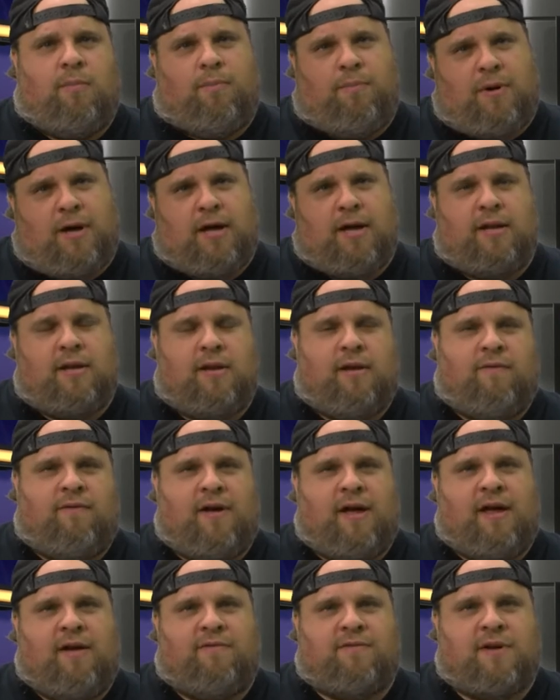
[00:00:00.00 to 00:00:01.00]
but if
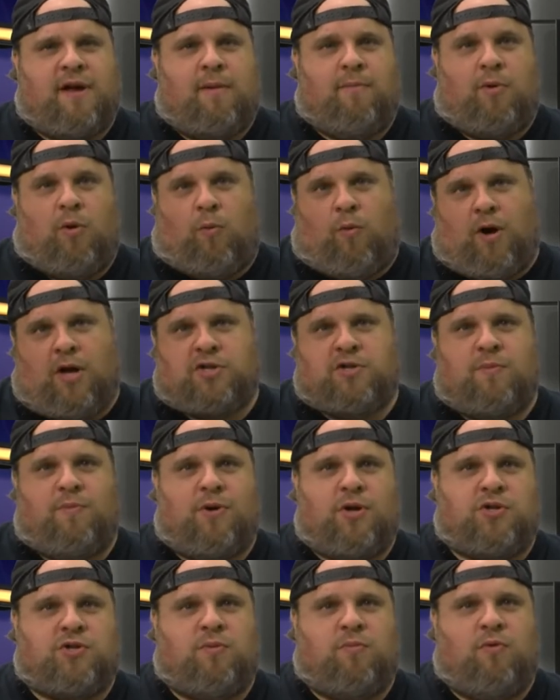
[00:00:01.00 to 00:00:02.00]
I have time to watch a
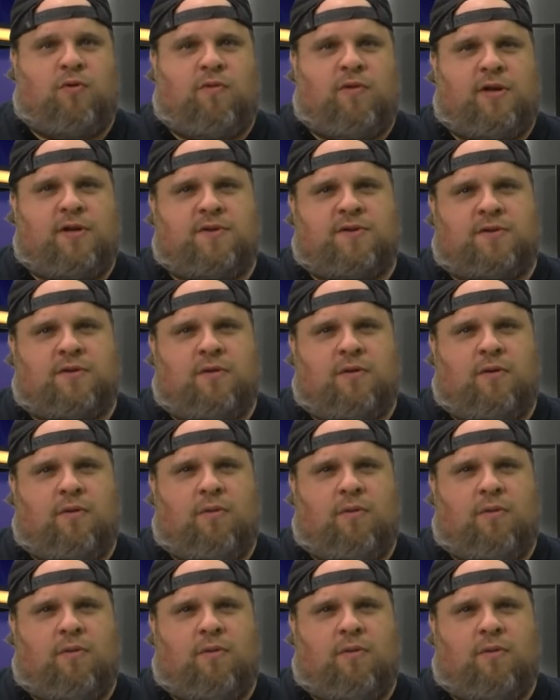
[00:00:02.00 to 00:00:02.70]
bunch of movies,